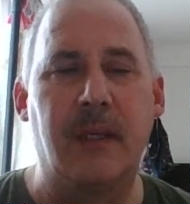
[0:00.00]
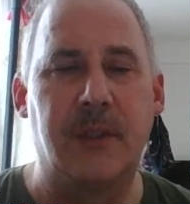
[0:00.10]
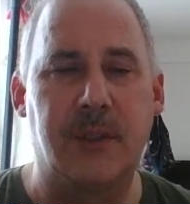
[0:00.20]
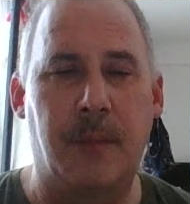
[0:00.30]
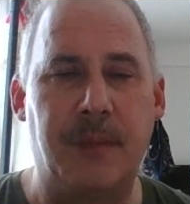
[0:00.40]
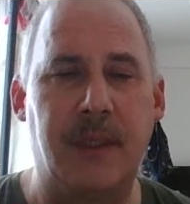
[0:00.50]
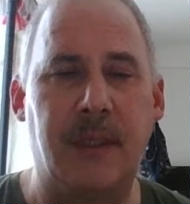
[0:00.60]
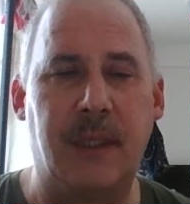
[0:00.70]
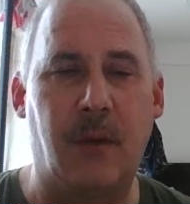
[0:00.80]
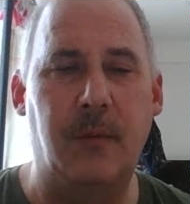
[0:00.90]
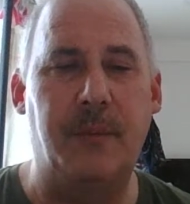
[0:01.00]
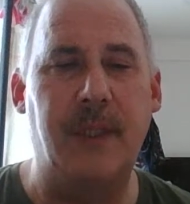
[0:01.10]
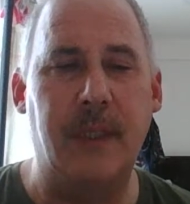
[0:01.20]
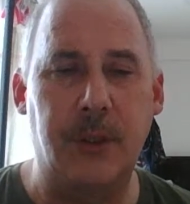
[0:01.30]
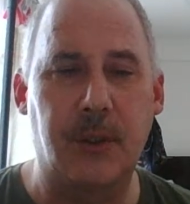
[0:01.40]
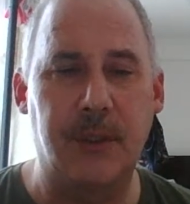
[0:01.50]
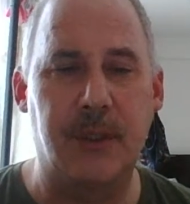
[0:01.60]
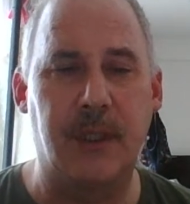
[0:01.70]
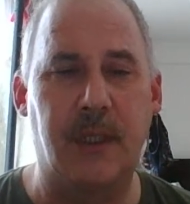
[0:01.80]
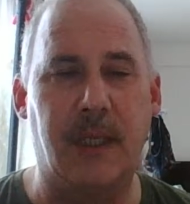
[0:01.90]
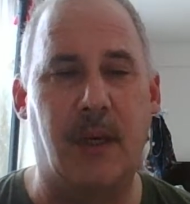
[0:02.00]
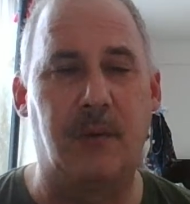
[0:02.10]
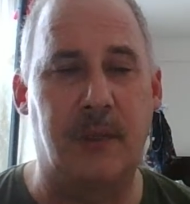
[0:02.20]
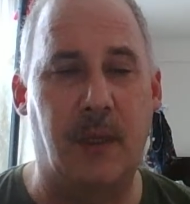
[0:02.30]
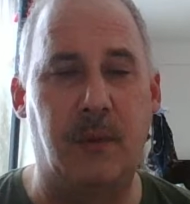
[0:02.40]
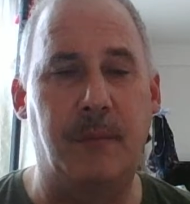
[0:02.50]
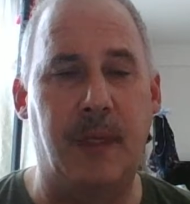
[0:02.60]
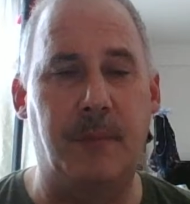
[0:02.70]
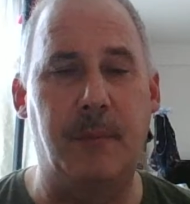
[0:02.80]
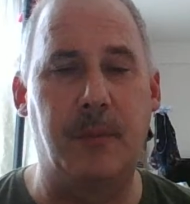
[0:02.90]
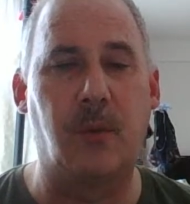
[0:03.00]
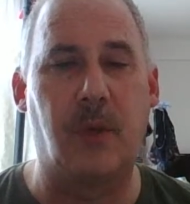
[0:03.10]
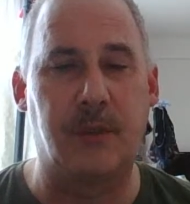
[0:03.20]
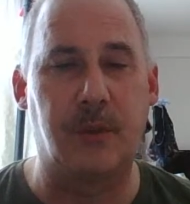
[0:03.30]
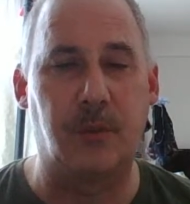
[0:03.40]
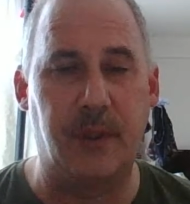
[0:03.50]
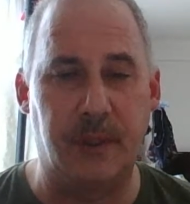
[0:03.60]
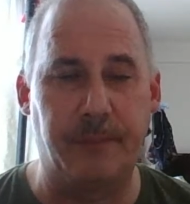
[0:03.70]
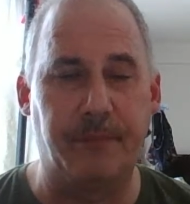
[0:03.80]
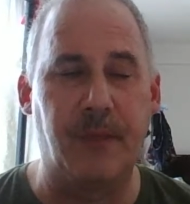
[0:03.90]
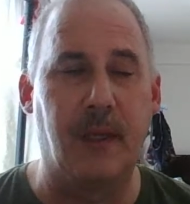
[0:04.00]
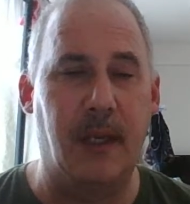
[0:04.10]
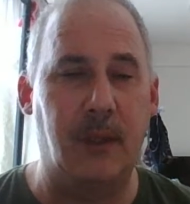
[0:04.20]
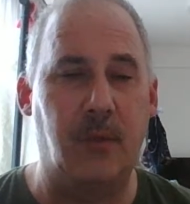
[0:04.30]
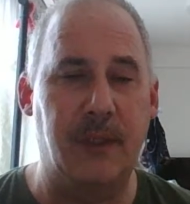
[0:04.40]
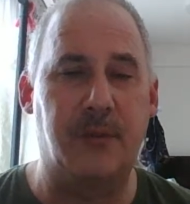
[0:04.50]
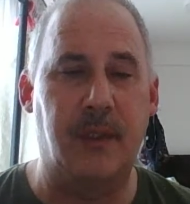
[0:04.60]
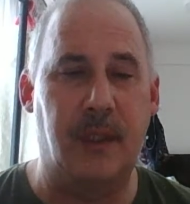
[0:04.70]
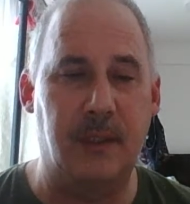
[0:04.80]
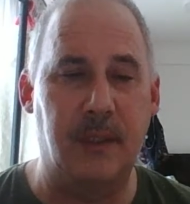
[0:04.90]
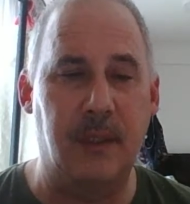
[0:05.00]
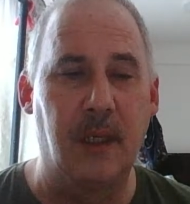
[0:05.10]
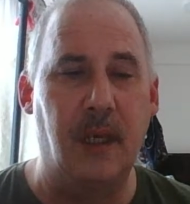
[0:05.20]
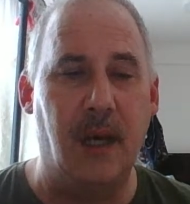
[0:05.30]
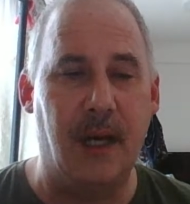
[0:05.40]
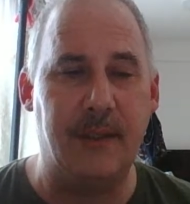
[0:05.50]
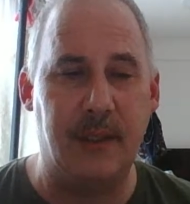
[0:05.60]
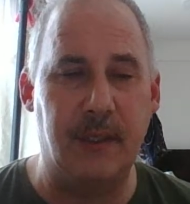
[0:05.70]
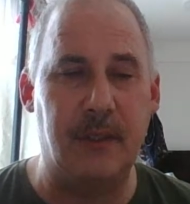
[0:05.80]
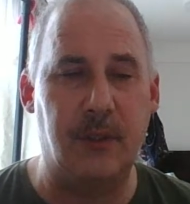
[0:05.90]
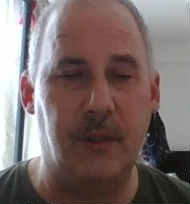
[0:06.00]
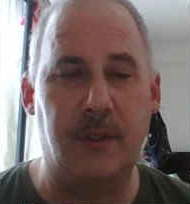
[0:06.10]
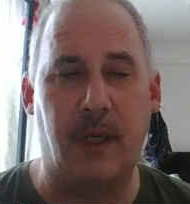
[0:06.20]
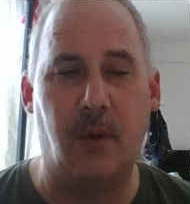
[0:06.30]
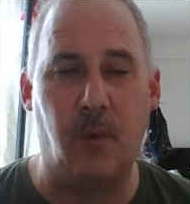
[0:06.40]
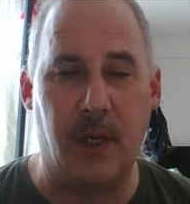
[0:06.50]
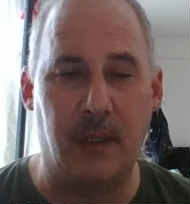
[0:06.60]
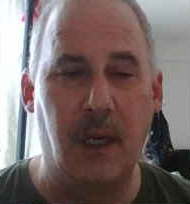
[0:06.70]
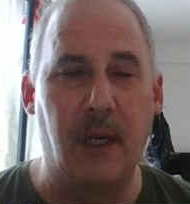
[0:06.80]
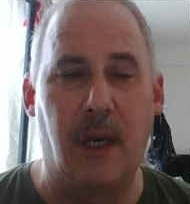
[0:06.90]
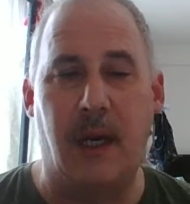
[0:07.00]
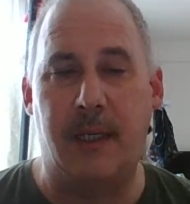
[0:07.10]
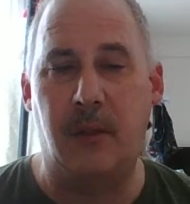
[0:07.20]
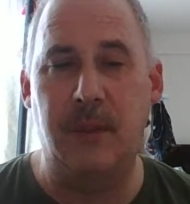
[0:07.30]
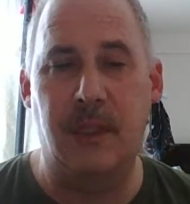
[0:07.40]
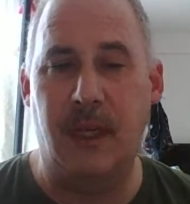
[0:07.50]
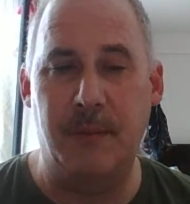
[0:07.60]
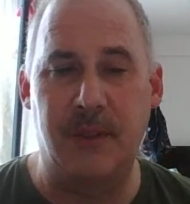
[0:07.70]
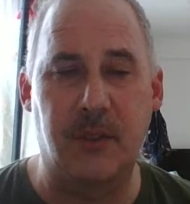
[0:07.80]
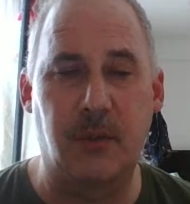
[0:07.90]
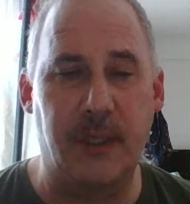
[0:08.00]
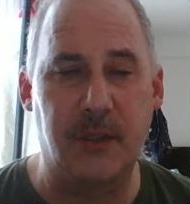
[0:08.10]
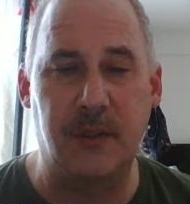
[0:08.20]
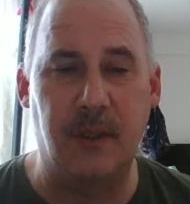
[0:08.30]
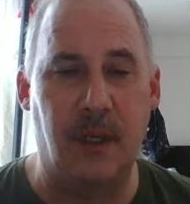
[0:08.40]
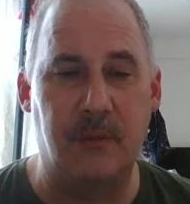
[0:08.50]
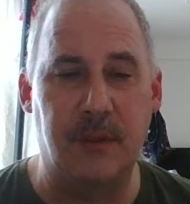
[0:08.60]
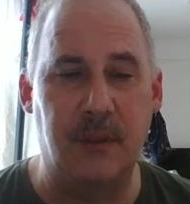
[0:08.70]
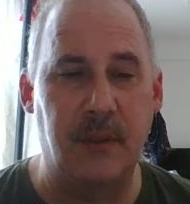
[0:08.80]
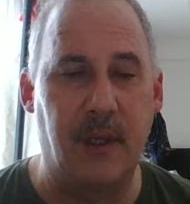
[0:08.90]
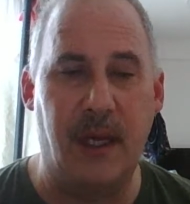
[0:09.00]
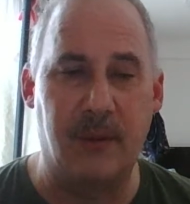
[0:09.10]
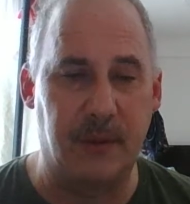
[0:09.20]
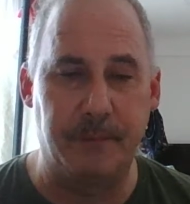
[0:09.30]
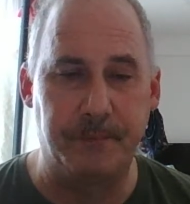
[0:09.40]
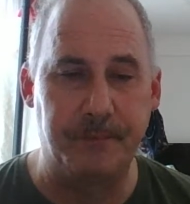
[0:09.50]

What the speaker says: Something that would be interesting, that would make people want to read it. And quite frankly, I think it turned out well. I don't claim it's the greatest novel ever.